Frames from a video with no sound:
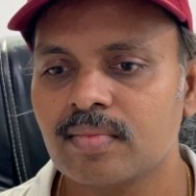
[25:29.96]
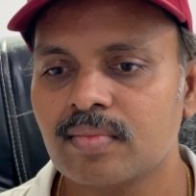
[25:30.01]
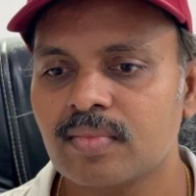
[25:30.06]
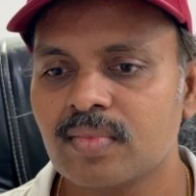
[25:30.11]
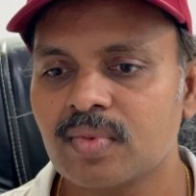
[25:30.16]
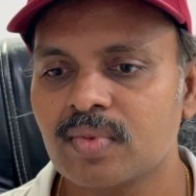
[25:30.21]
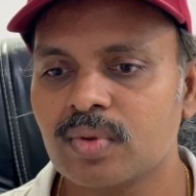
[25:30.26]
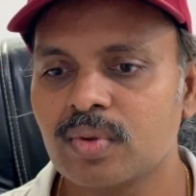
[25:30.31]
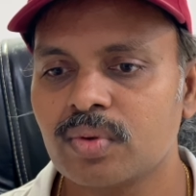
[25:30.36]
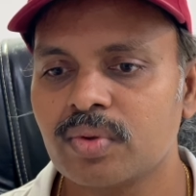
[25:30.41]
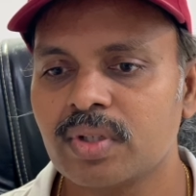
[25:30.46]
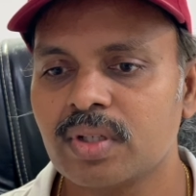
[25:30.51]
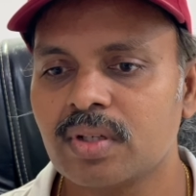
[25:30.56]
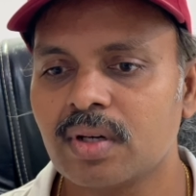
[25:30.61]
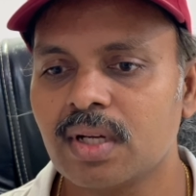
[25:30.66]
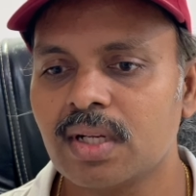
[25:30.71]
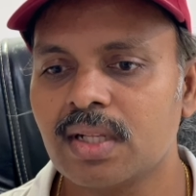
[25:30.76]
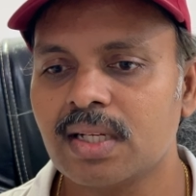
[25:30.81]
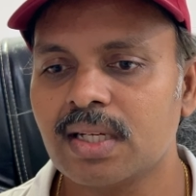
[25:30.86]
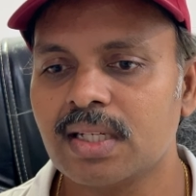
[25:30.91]
So we
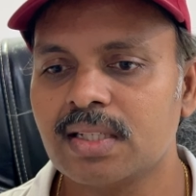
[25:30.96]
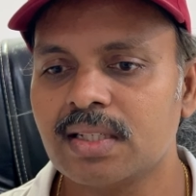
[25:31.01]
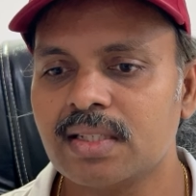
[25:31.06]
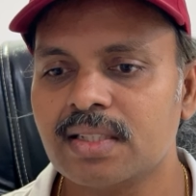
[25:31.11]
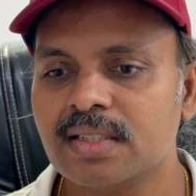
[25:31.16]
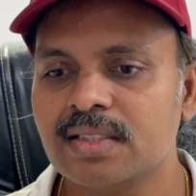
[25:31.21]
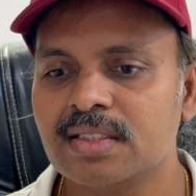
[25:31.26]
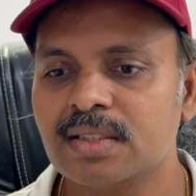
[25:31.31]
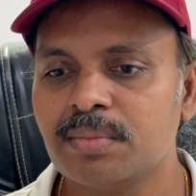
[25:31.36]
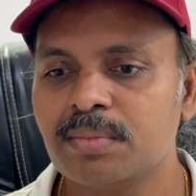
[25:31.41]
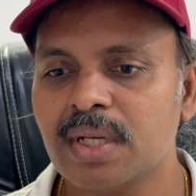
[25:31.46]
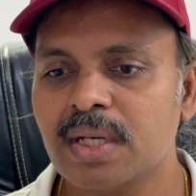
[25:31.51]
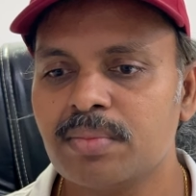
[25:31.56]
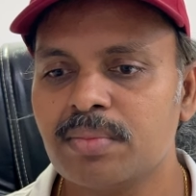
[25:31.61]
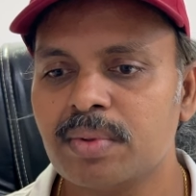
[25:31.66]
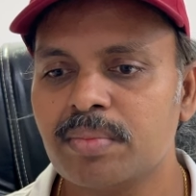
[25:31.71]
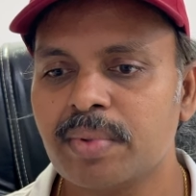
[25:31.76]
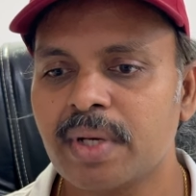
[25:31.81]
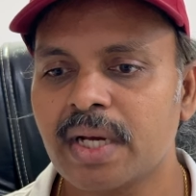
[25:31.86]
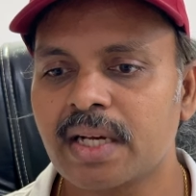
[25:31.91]
call that a
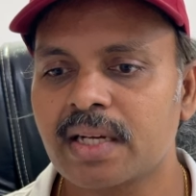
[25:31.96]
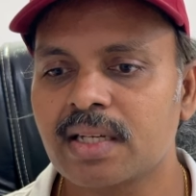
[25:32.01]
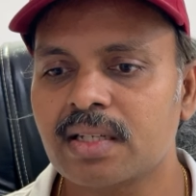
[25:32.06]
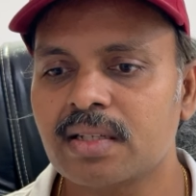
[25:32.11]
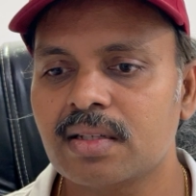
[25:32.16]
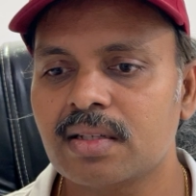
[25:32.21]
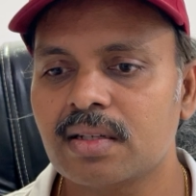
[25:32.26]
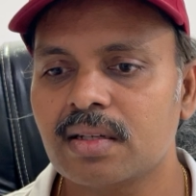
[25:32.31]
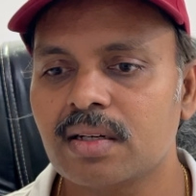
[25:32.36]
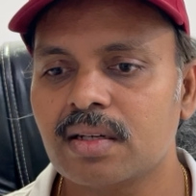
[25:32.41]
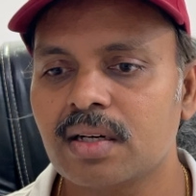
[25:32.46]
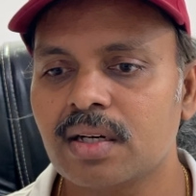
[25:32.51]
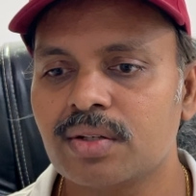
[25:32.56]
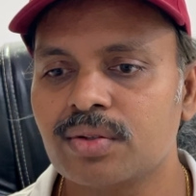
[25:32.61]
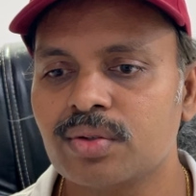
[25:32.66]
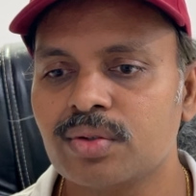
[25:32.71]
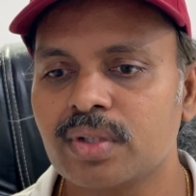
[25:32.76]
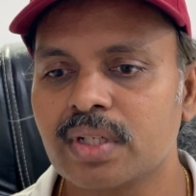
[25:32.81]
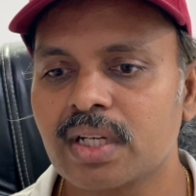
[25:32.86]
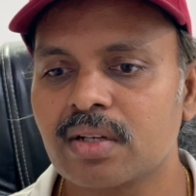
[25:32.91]
TCP/IP packet, or
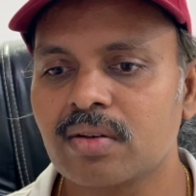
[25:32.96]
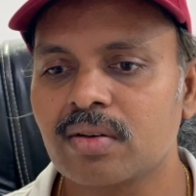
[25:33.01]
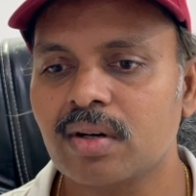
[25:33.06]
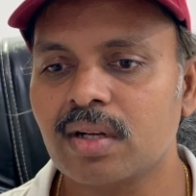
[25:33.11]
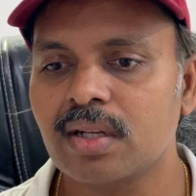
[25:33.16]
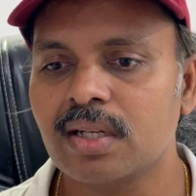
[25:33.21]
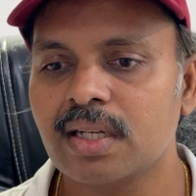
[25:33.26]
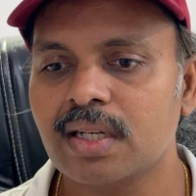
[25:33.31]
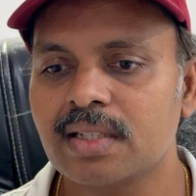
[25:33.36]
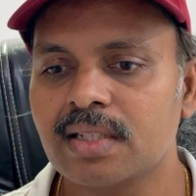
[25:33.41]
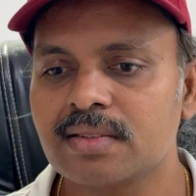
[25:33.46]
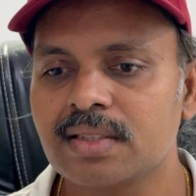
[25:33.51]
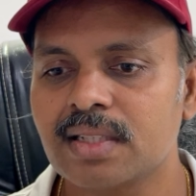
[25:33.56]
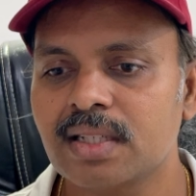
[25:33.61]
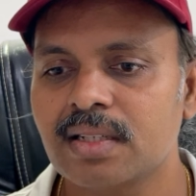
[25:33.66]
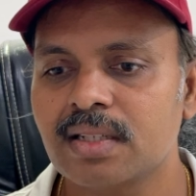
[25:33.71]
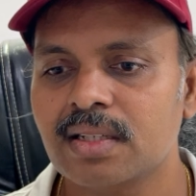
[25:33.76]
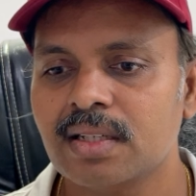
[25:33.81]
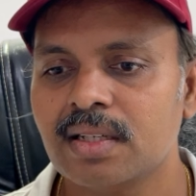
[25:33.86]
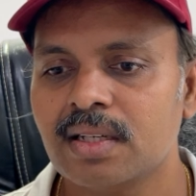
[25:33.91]
you can call that as
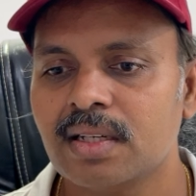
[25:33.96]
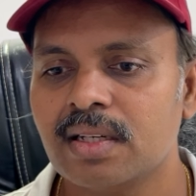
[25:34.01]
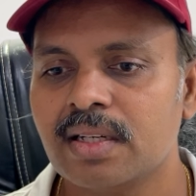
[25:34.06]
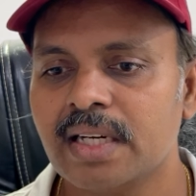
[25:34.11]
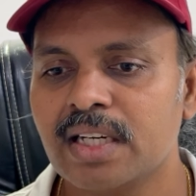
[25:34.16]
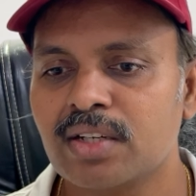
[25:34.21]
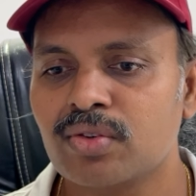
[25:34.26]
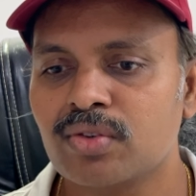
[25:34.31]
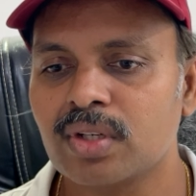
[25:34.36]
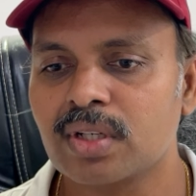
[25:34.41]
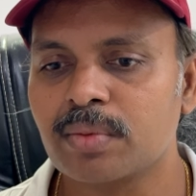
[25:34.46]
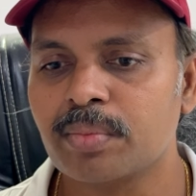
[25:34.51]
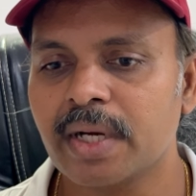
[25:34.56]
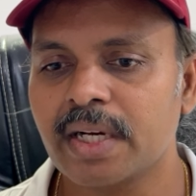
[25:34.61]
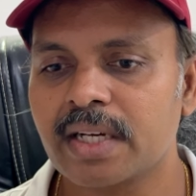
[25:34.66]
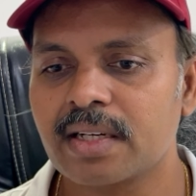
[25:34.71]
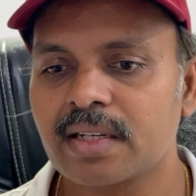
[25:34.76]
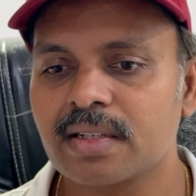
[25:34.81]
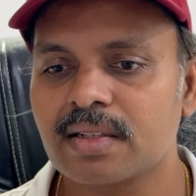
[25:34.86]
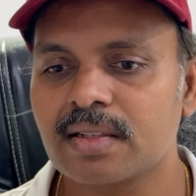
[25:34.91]
a network packet,